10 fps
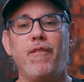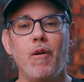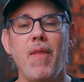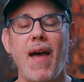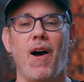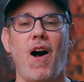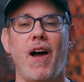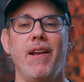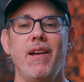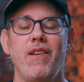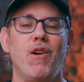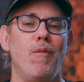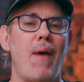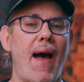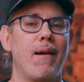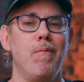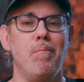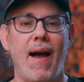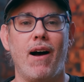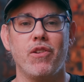from then on, your Mac
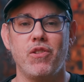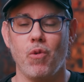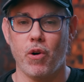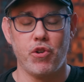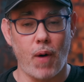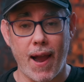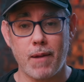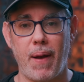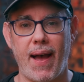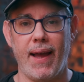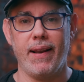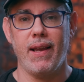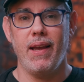mouse or trackpad